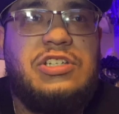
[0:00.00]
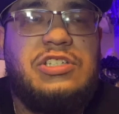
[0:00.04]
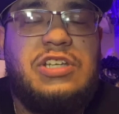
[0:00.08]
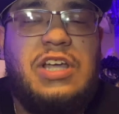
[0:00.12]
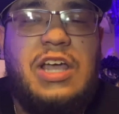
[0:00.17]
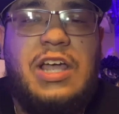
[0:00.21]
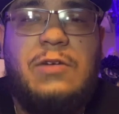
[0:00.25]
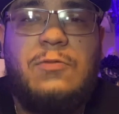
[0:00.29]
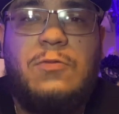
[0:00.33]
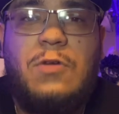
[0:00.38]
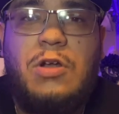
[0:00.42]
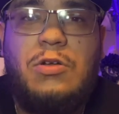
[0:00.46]

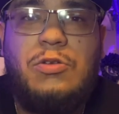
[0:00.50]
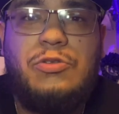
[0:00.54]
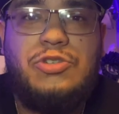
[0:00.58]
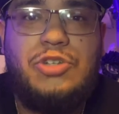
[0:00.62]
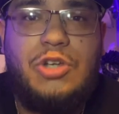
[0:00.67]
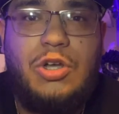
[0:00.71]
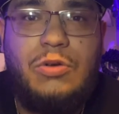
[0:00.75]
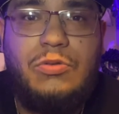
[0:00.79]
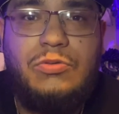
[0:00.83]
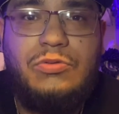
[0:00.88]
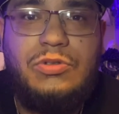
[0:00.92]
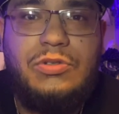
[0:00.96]
signed Ronald
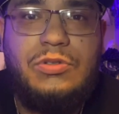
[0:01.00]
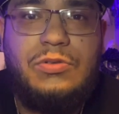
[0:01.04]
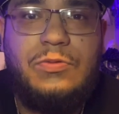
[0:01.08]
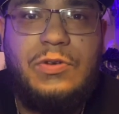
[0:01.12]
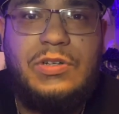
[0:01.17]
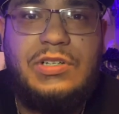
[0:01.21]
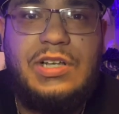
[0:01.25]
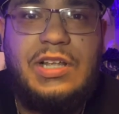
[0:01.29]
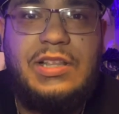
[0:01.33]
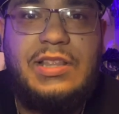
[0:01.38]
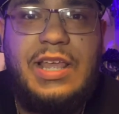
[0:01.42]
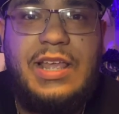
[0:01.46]
Jones,
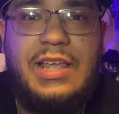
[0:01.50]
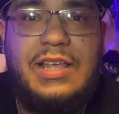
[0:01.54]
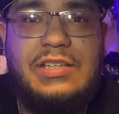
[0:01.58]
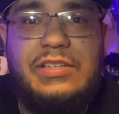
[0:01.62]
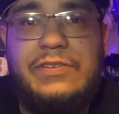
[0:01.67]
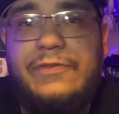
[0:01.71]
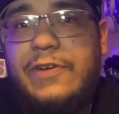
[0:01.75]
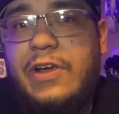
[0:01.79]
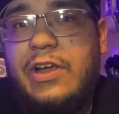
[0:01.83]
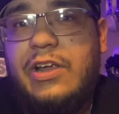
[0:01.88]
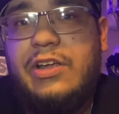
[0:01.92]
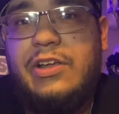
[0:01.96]
which I think is
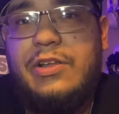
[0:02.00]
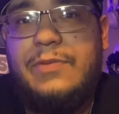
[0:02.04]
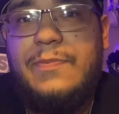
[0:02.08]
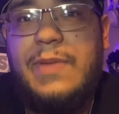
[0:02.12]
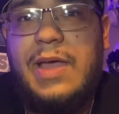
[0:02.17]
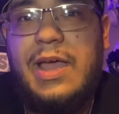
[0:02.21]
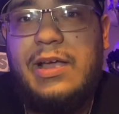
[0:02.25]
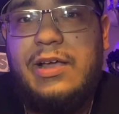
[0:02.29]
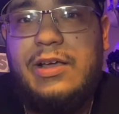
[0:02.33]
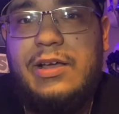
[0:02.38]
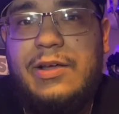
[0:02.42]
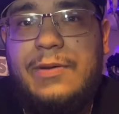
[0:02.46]
a very good
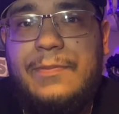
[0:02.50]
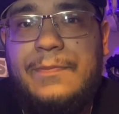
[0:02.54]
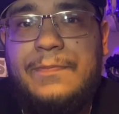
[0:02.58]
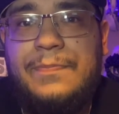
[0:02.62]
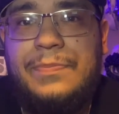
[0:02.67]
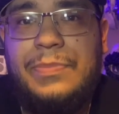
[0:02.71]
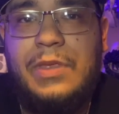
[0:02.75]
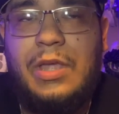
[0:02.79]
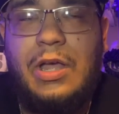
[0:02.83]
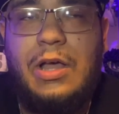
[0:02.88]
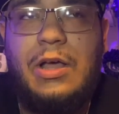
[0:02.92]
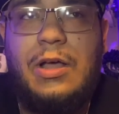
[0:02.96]
backup.
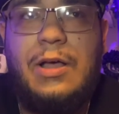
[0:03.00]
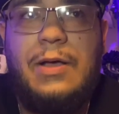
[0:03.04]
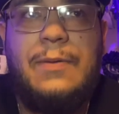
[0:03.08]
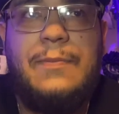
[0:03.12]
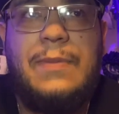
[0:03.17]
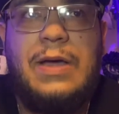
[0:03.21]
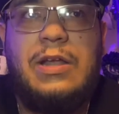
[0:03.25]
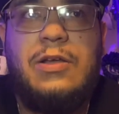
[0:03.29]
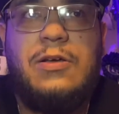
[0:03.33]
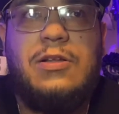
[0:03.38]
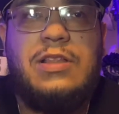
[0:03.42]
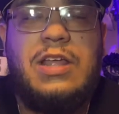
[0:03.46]

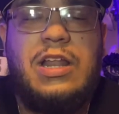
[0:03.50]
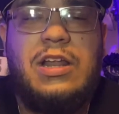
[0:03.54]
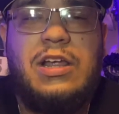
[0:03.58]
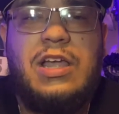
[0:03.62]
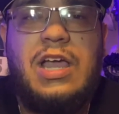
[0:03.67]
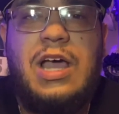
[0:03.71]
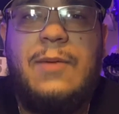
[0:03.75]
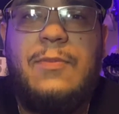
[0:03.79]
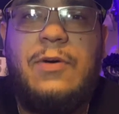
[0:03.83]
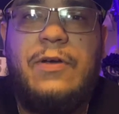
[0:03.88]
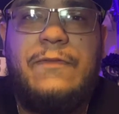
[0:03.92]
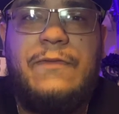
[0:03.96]
I know a lot of
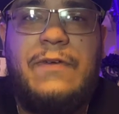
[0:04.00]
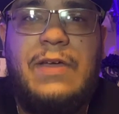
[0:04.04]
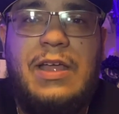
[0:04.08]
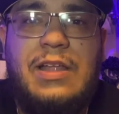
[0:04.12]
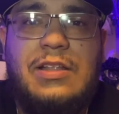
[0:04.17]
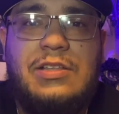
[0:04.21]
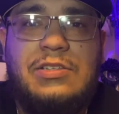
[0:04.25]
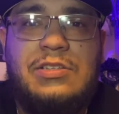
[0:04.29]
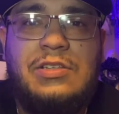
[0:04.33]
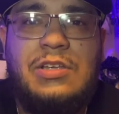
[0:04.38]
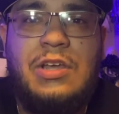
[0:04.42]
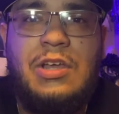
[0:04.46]
Cowboy
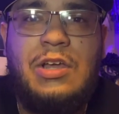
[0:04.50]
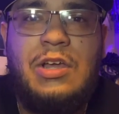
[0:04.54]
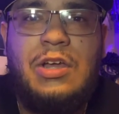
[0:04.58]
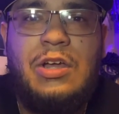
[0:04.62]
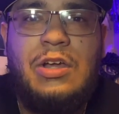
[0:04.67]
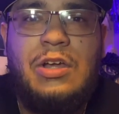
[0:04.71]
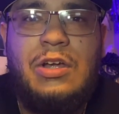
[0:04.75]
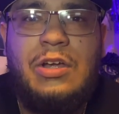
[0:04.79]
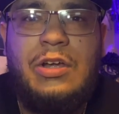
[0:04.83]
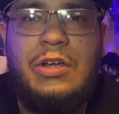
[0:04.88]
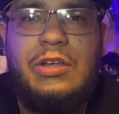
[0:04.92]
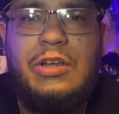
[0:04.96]
fans,
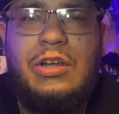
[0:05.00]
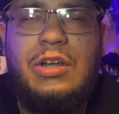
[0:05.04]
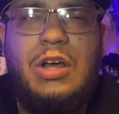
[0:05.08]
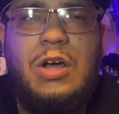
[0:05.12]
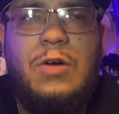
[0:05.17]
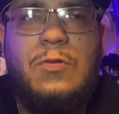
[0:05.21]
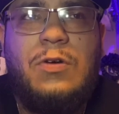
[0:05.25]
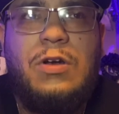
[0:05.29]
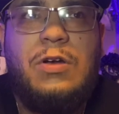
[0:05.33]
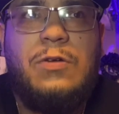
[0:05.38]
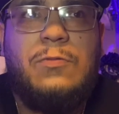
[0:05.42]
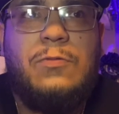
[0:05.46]
you know,
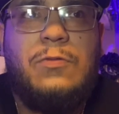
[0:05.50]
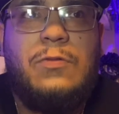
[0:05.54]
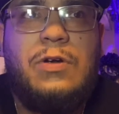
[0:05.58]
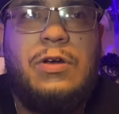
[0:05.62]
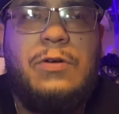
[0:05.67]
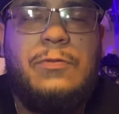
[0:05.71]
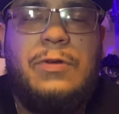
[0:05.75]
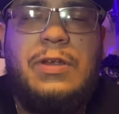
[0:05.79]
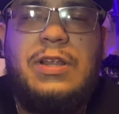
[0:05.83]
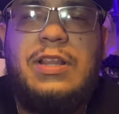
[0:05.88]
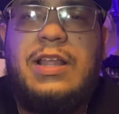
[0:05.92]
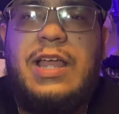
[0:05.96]

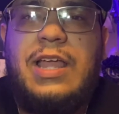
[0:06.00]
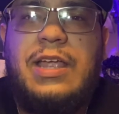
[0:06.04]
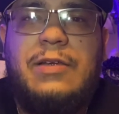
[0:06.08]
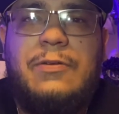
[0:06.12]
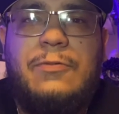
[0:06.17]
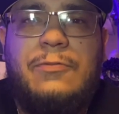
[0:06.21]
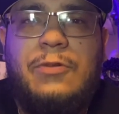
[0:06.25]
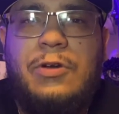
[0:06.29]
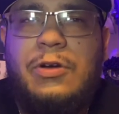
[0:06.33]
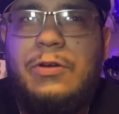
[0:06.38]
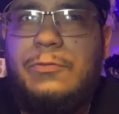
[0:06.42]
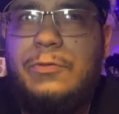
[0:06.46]
weren't
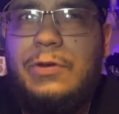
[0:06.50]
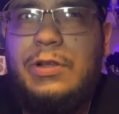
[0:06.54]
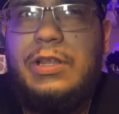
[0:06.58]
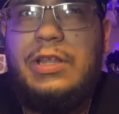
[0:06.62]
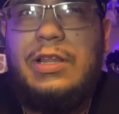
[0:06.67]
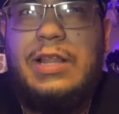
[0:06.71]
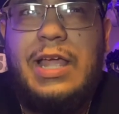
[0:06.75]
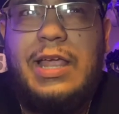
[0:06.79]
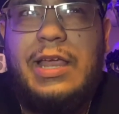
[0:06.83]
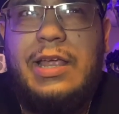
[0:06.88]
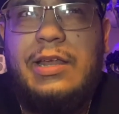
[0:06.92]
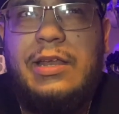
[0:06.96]
really
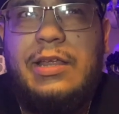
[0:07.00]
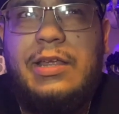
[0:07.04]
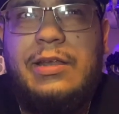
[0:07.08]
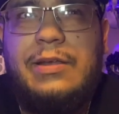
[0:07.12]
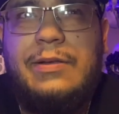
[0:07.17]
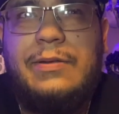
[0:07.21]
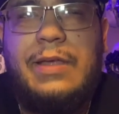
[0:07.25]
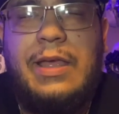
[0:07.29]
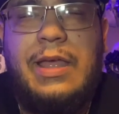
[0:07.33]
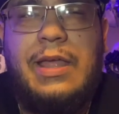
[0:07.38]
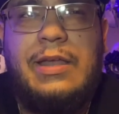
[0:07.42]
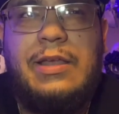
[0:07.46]
liking it,
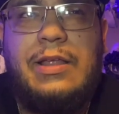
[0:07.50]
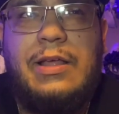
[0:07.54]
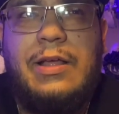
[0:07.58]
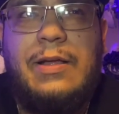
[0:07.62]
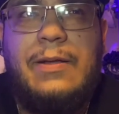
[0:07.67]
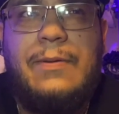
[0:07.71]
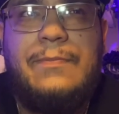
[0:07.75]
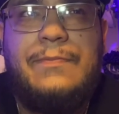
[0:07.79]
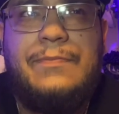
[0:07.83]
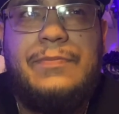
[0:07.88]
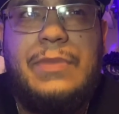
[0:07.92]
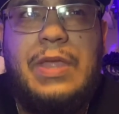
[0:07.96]

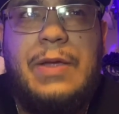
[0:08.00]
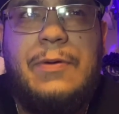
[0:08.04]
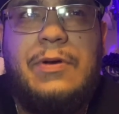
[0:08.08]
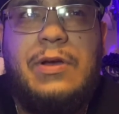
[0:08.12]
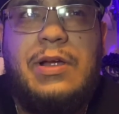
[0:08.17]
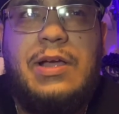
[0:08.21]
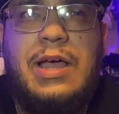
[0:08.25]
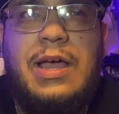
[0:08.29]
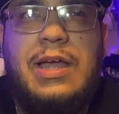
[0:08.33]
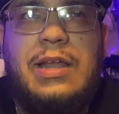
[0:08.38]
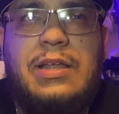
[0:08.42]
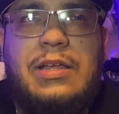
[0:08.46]
and they were
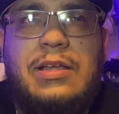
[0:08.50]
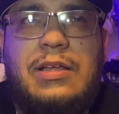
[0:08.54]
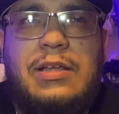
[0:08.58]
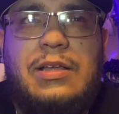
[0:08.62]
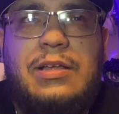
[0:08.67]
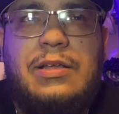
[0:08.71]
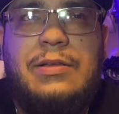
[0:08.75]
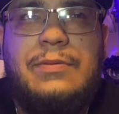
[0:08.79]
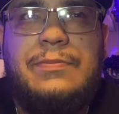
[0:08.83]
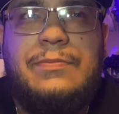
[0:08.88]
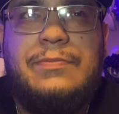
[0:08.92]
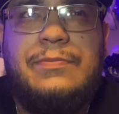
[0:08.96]
kind
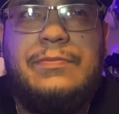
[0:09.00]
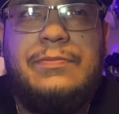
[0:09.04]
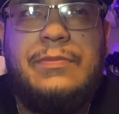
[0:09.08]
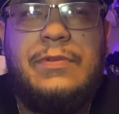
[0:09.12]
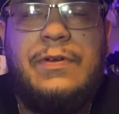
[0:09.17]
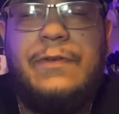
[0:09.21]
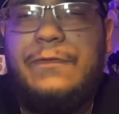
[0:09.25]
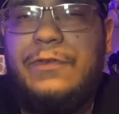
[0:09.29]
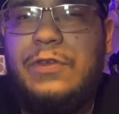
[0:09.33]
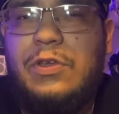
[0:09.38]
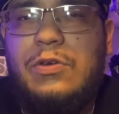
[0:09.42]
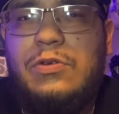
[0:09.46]
of
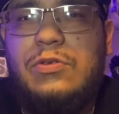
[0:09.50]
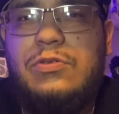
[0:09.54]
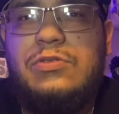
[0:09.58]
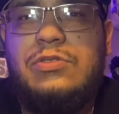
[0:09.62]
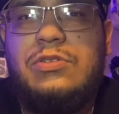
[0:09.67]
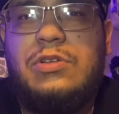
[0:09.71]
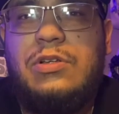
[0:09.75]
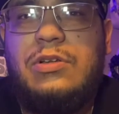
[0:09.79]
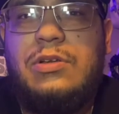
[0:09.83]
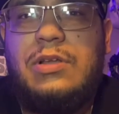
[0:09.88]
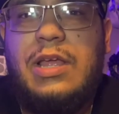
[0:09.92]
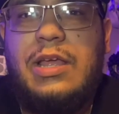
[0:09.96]

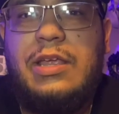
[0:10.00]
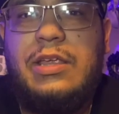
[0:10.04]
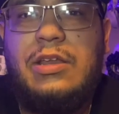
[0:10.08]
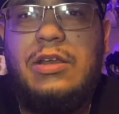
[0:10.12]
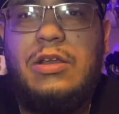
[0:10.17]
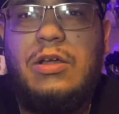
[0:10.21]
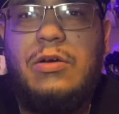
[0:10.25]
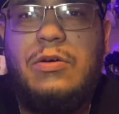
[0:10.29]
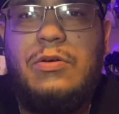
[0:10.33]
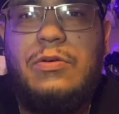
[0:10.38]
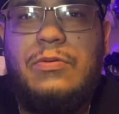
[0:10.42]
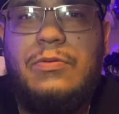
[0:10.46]
confused on, like, you
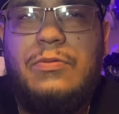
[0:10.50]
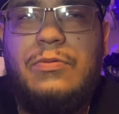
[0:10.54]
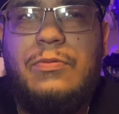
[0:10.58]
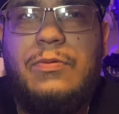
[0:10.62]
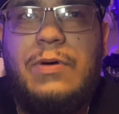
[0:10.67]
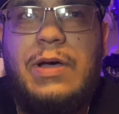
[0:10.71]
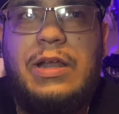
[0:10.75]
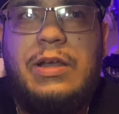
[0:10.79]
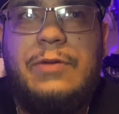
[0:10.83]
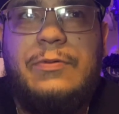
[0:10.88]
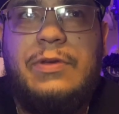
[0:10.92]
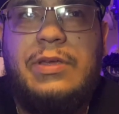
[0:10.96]
know,
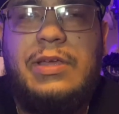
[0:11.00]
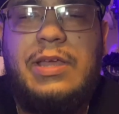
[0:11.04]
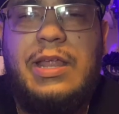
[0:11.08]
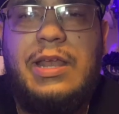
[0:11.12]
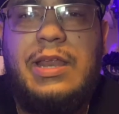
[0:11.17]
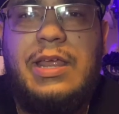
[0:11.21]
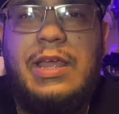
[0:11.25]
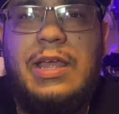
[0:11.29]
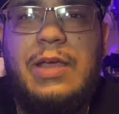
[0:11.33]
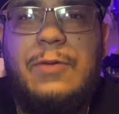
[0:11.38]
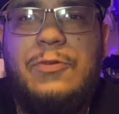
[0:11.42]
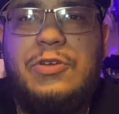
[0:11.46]
why did we get
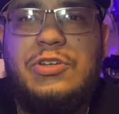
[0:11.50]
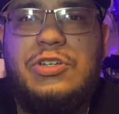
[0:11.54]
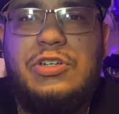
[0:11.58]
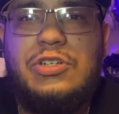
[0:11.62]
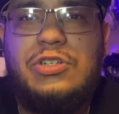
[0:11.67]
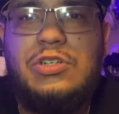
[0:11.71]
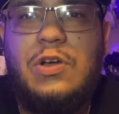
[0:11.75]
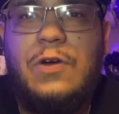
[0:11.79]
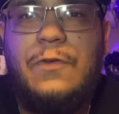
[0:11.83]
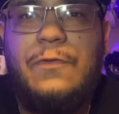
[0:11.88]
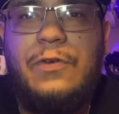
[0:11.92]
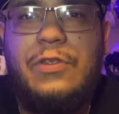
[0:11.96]
him? We should
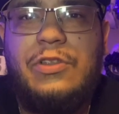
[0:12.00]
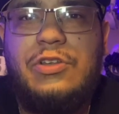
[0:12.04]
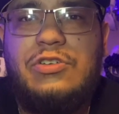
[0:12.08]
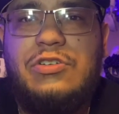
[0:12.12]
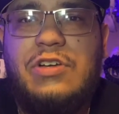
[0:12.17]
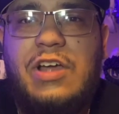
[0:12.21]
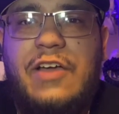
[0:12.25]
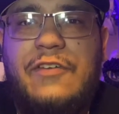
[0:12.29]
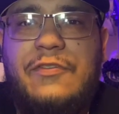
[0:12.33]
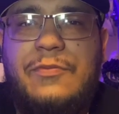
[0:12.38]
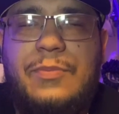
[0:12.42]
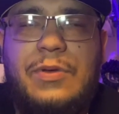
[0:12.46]
just go for the
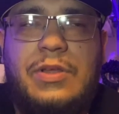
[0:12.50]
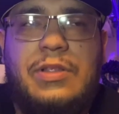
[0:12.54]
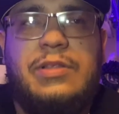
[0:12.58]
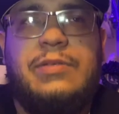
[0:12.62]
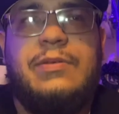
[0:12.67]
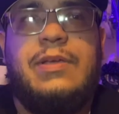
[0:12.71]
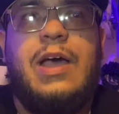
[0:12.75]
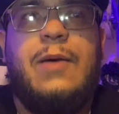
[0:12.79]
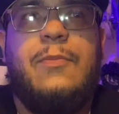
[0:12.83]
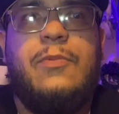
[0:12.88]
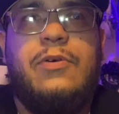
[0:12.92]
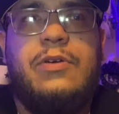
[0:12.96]
draft. But
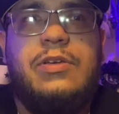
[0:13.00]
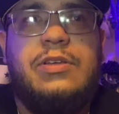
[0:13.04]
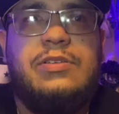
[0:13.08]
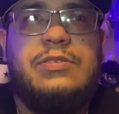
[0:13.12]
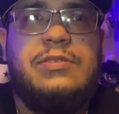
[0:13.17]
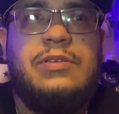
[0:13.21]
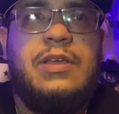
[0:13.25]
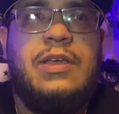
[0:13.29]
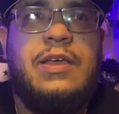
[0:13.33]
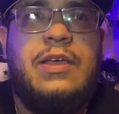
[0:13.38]
Cowboys